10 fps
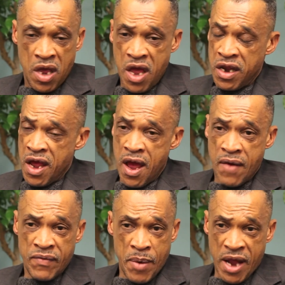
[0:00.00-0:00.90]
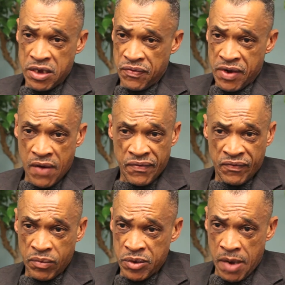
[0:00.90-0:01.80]
And everybody's recovering
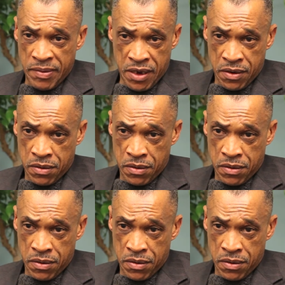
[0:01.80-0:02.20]
from something.